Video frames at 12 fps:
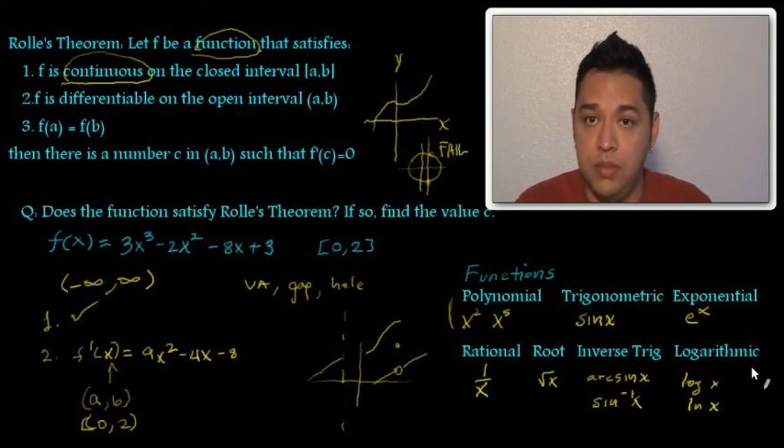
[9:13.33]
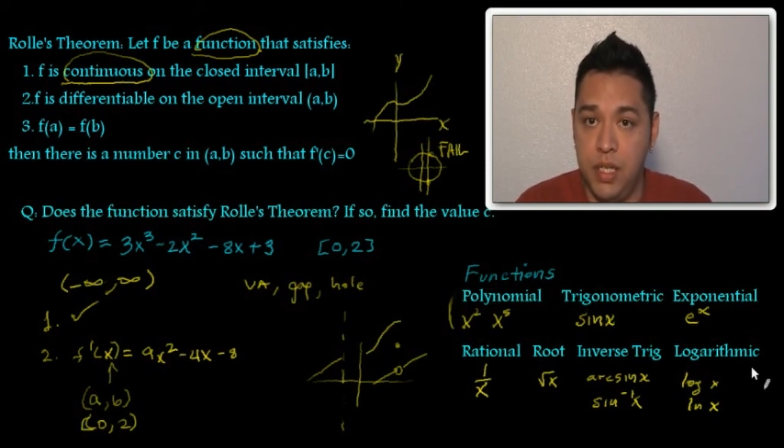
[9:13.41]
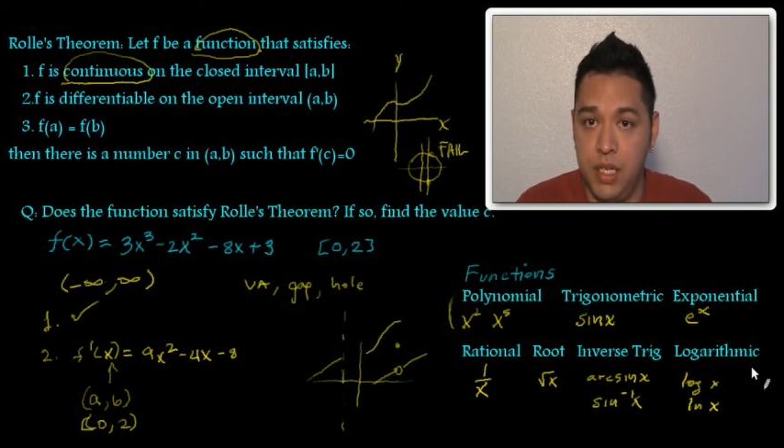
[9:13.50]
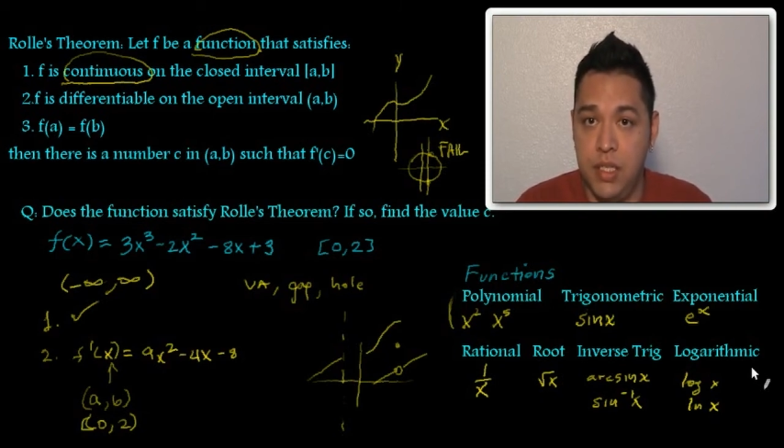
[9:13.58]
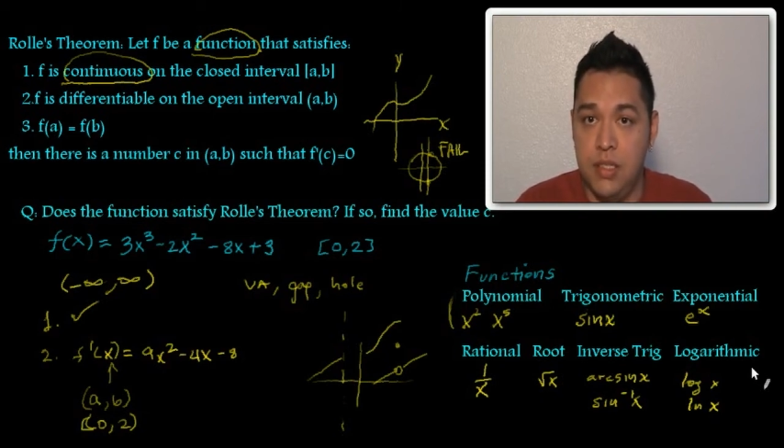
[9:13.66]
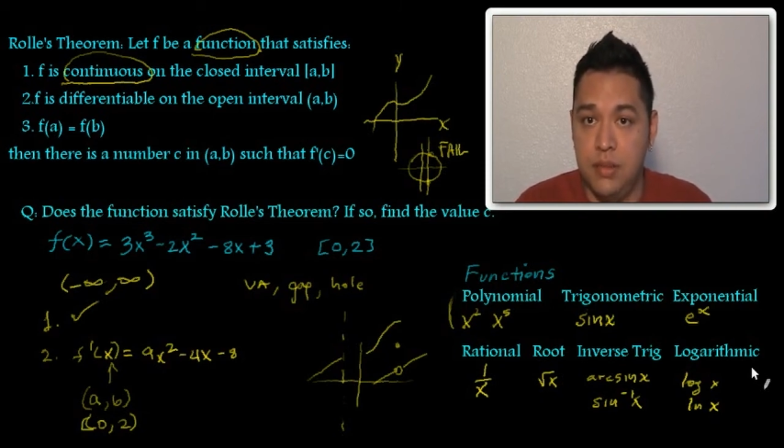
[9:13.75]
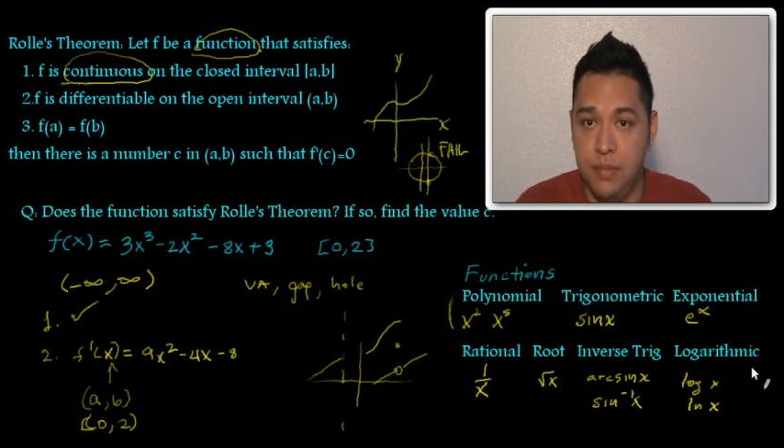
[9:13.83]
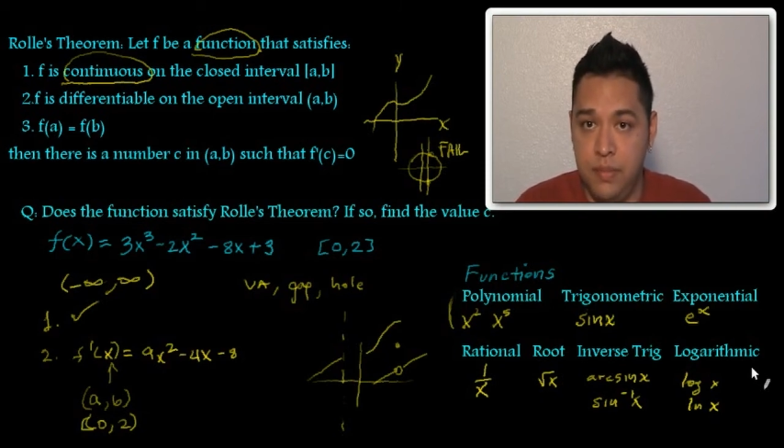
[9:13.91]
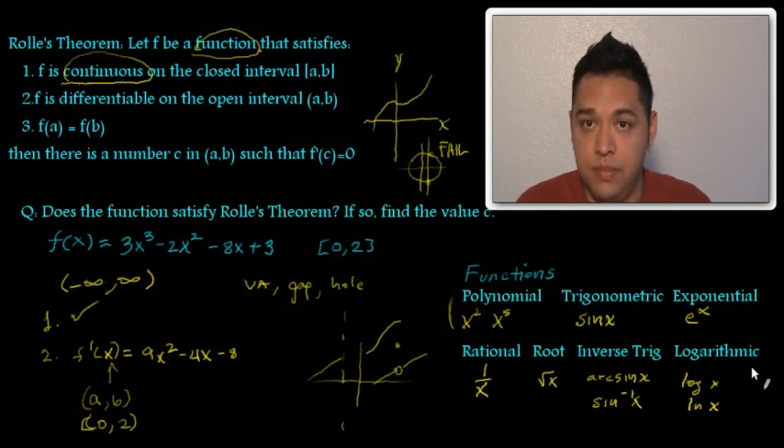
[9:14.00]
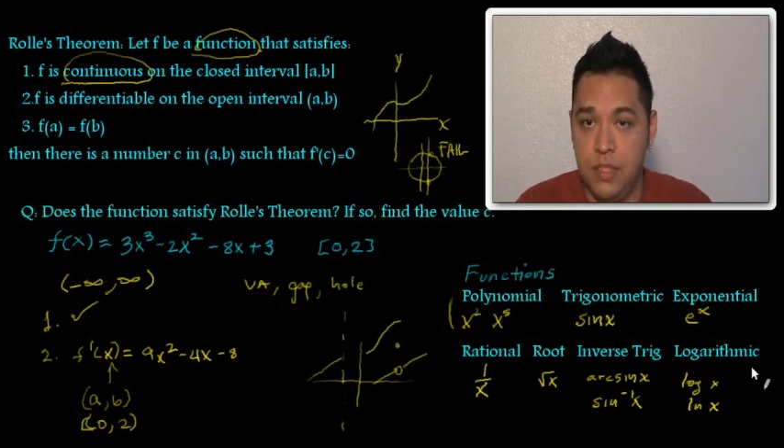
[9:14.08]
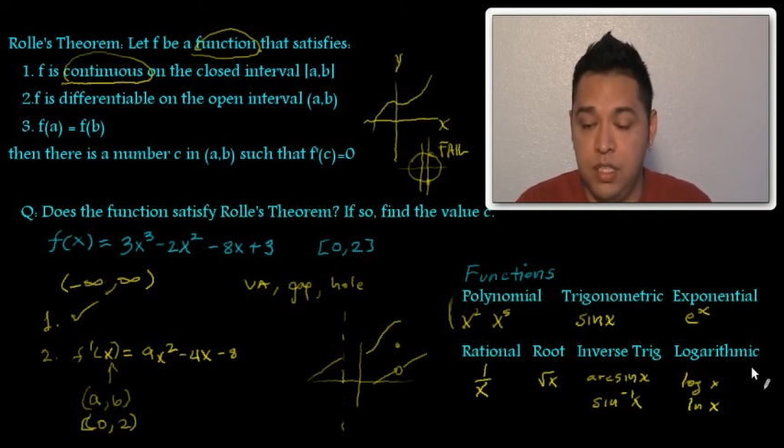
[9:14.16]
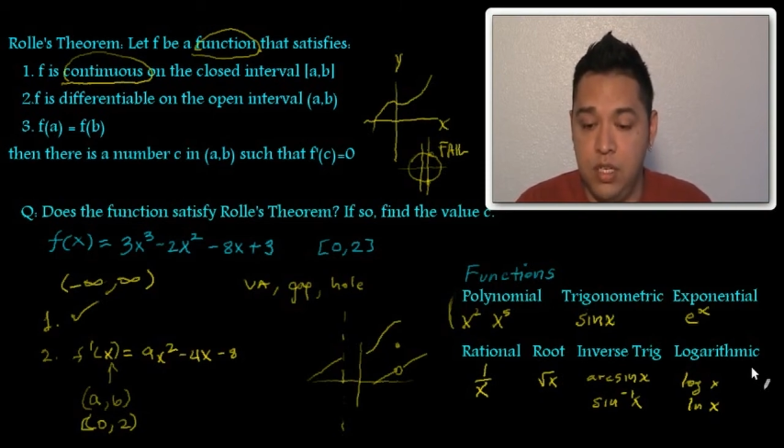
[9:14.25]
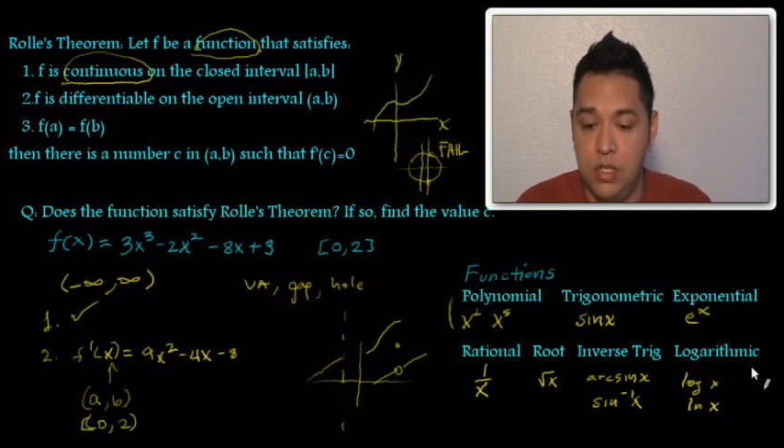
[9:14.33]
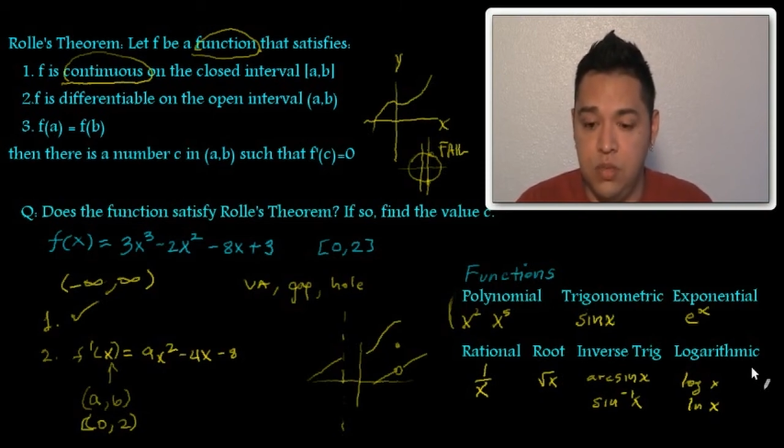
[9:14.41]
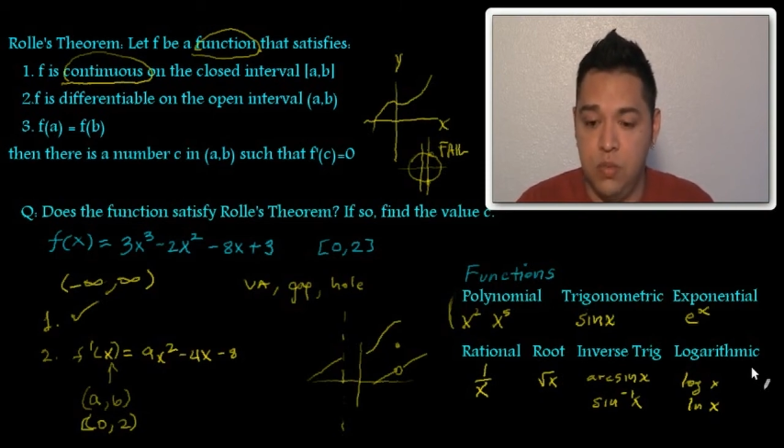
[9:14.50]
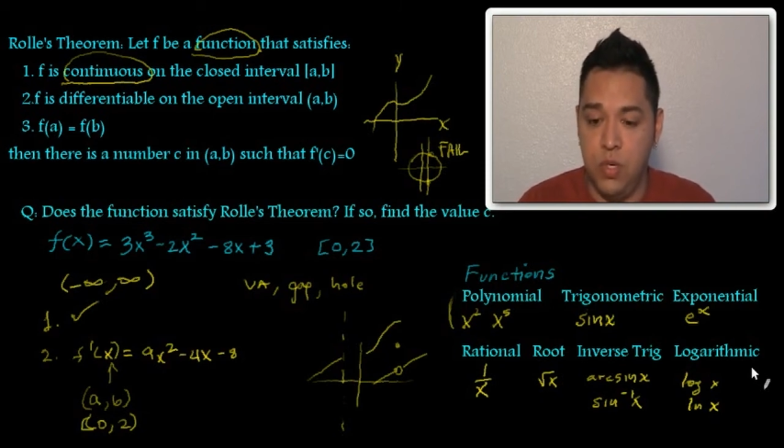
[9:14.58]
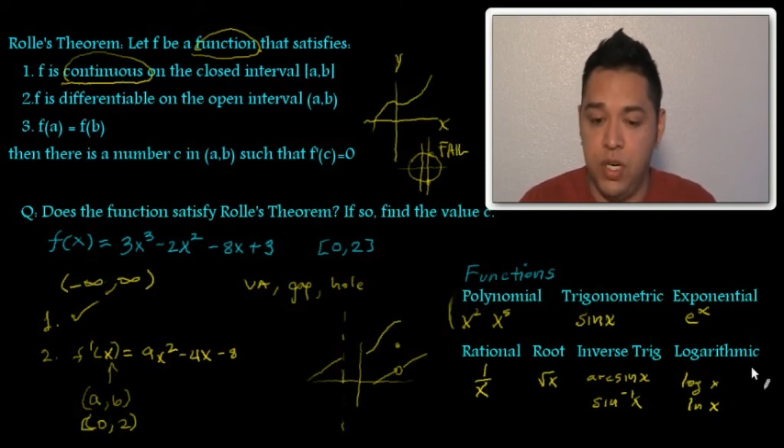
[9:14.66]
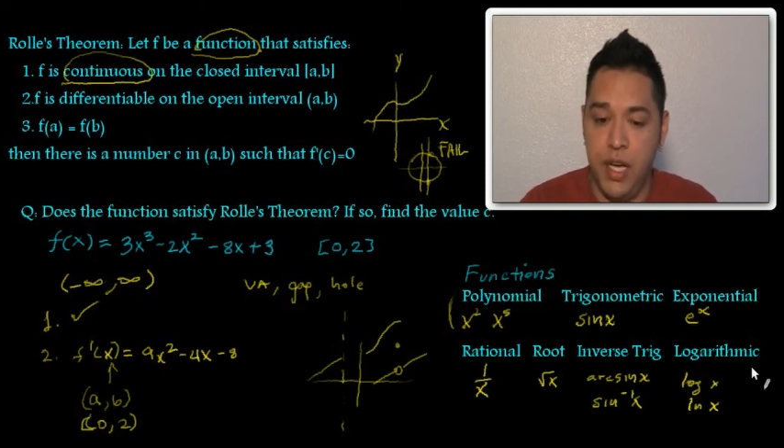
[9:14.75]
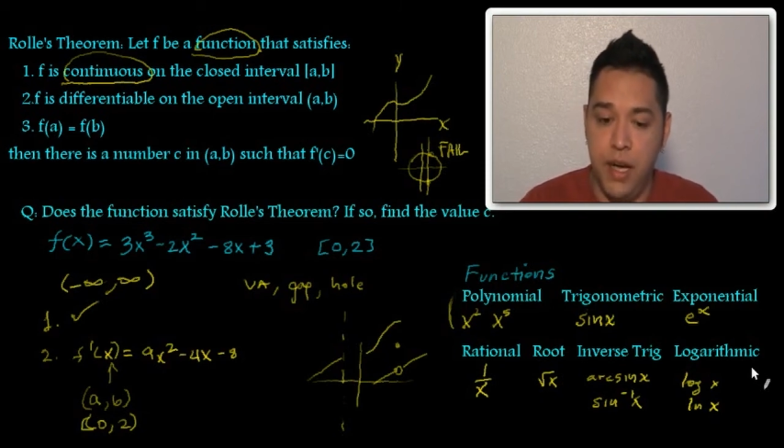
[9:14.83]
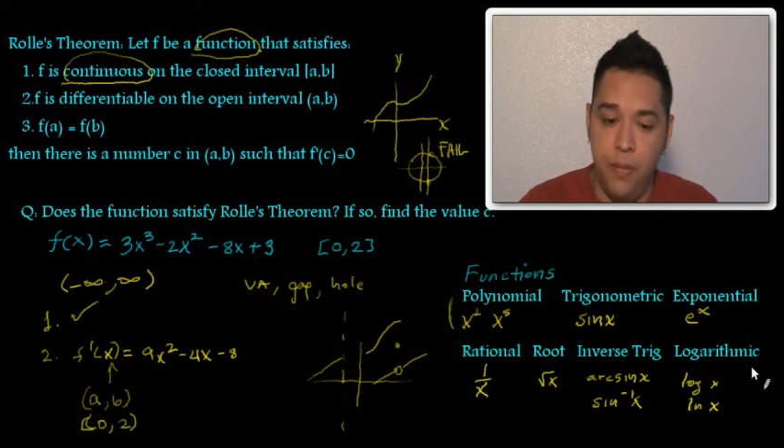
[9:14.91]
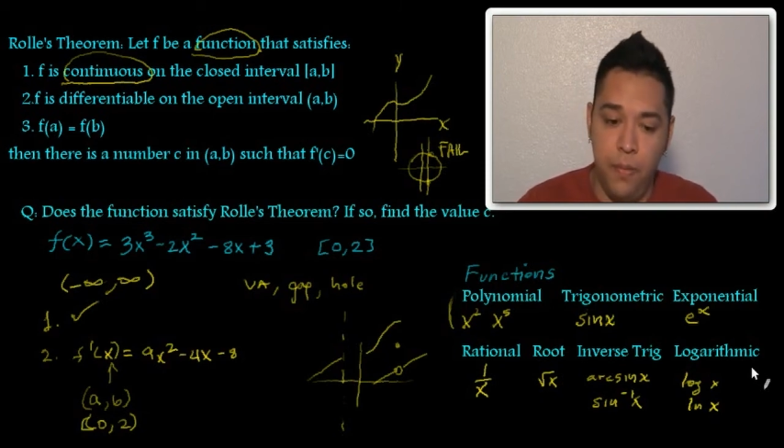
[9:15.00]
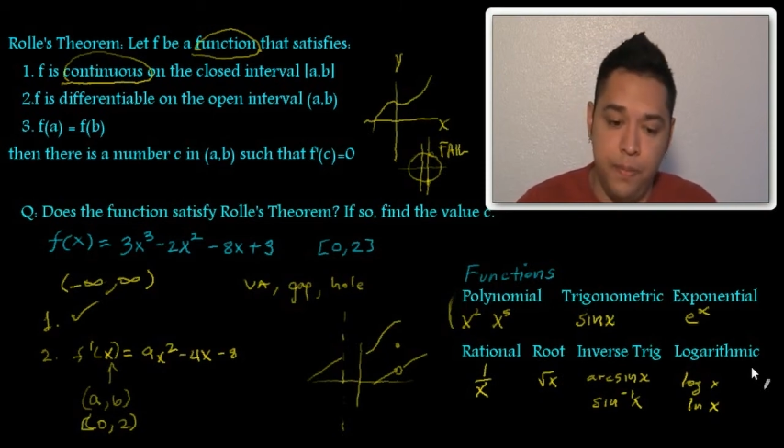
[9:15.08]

because it doesn't work out.